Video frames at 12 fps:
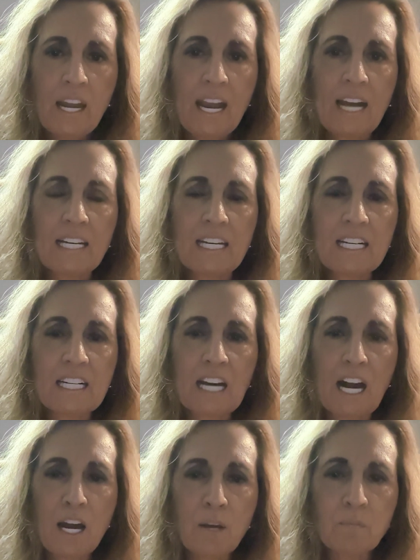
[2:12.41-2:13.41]
And he
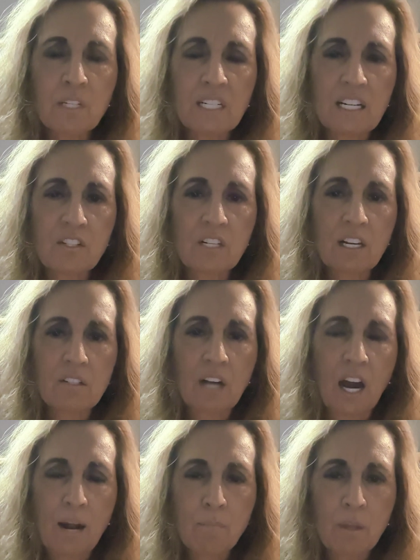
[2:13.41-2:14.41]
comes and he says,
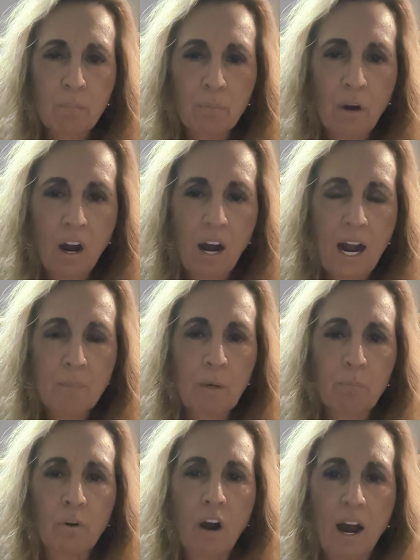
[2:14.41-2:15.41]
"I'm the pro I'm
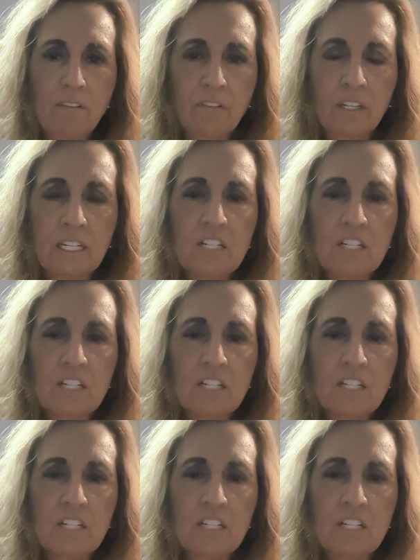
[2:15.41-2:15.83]
a prophet."